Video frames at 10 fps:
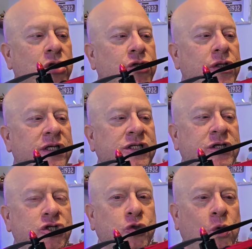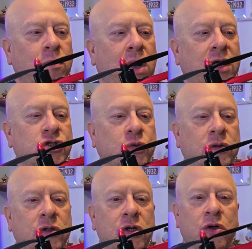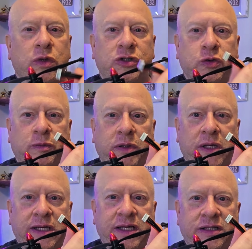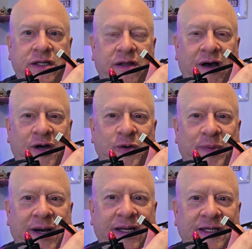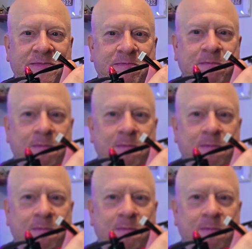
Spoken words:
to this control module, which will plug into the autopilot.